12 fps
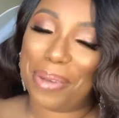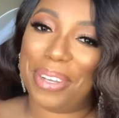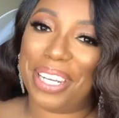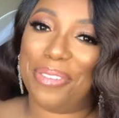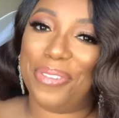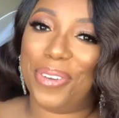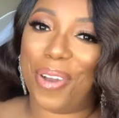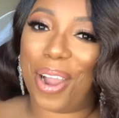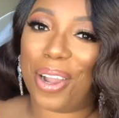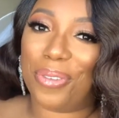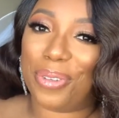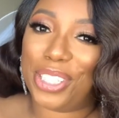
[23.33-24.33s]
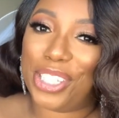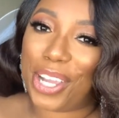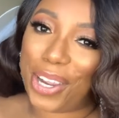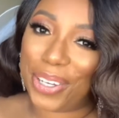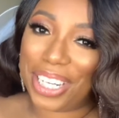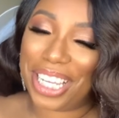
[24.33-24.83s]
And if you are a
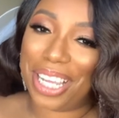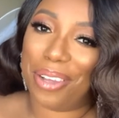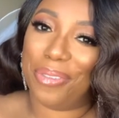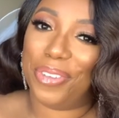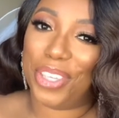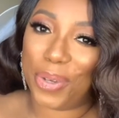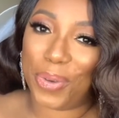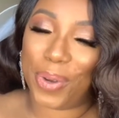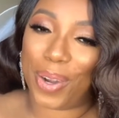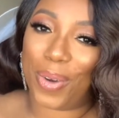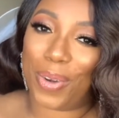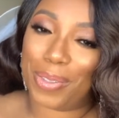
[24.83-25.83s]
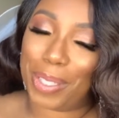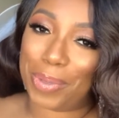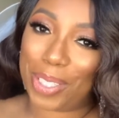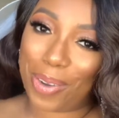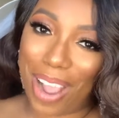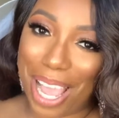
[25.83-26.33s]
returning viewer or
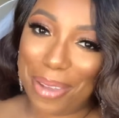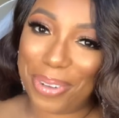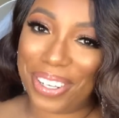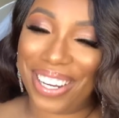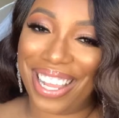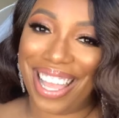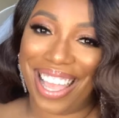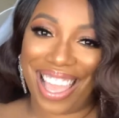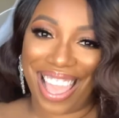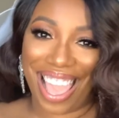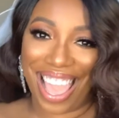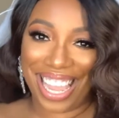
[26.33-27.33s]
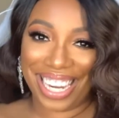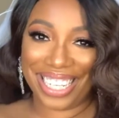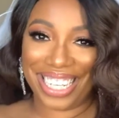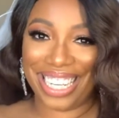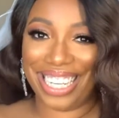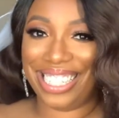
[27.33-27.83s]
subscriber, hey
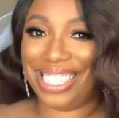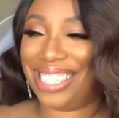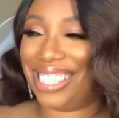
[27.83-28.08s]
niece,